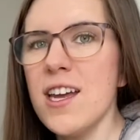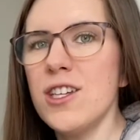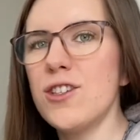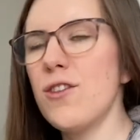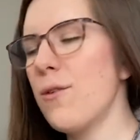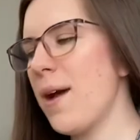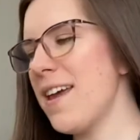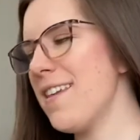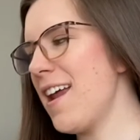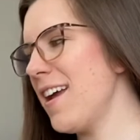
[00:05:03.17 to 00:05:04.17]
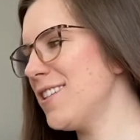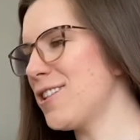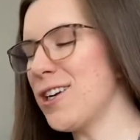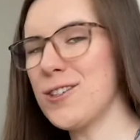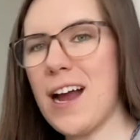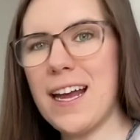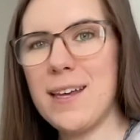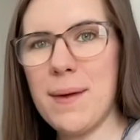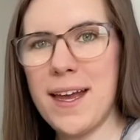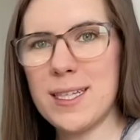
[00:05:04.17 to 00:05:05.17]
So the way that start tracking
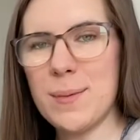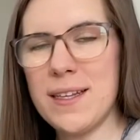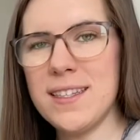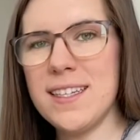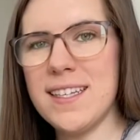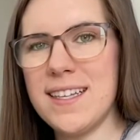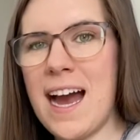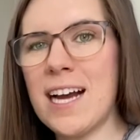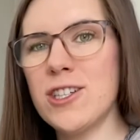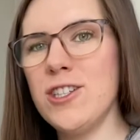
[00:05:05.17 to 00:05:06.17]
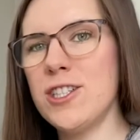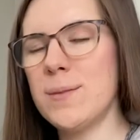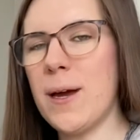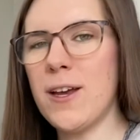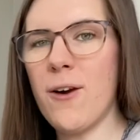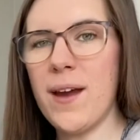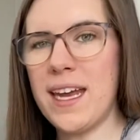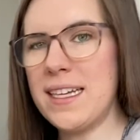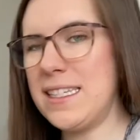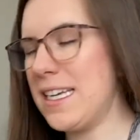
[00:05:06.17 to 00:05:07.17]
my expenses is actually just by going
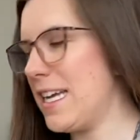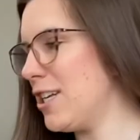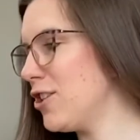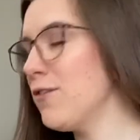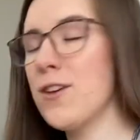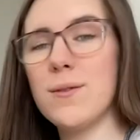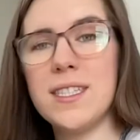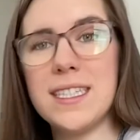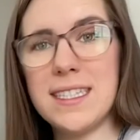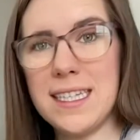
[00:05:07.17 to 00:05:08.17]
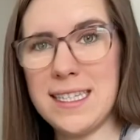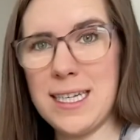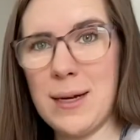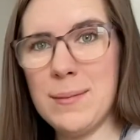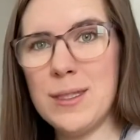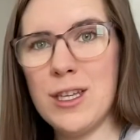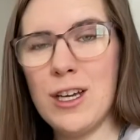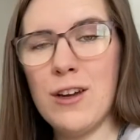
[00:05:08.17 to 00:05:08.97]
into each of those systems